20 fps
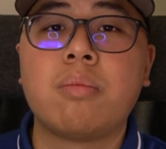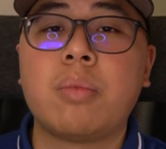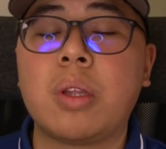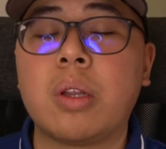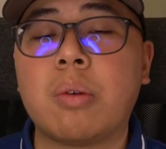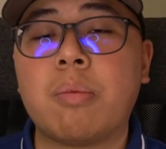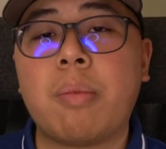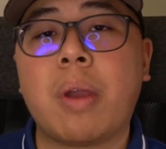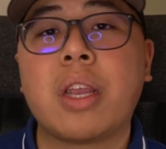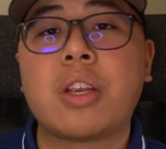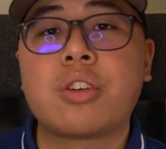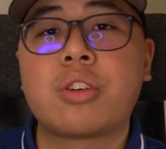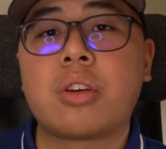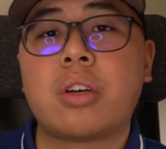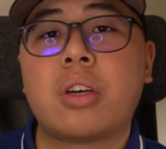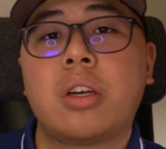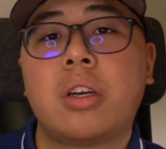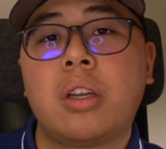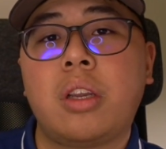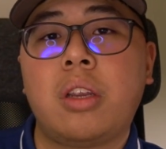Make
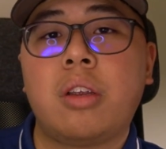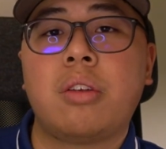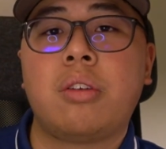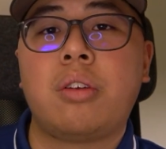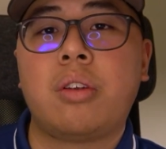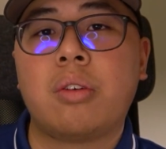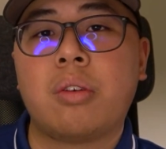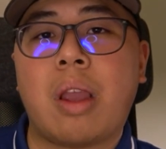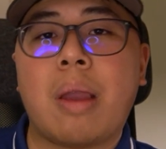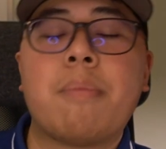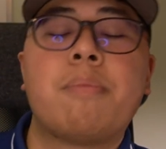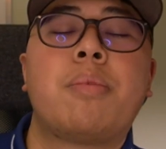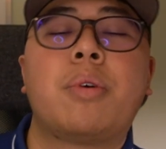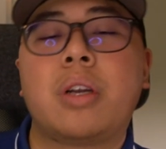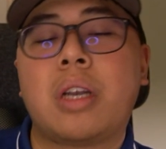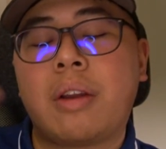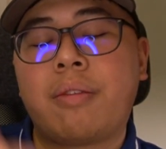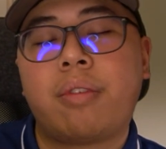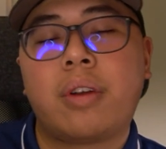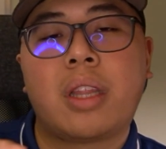sure you
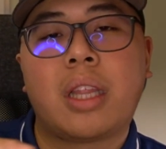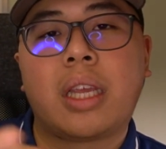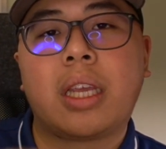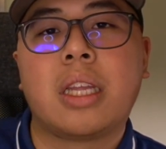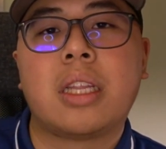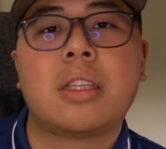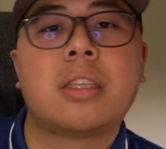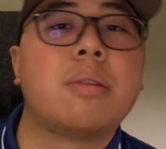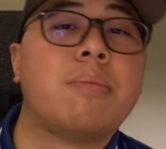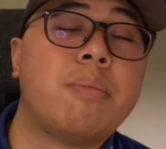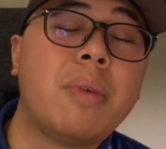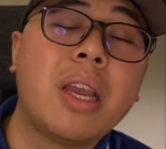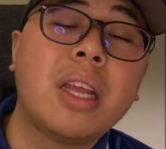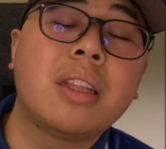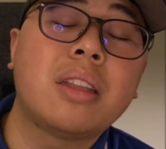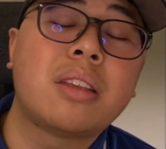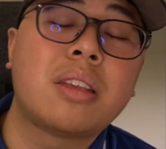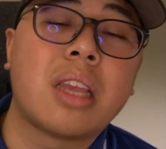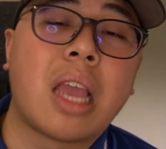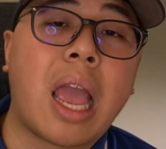input everything into Mint.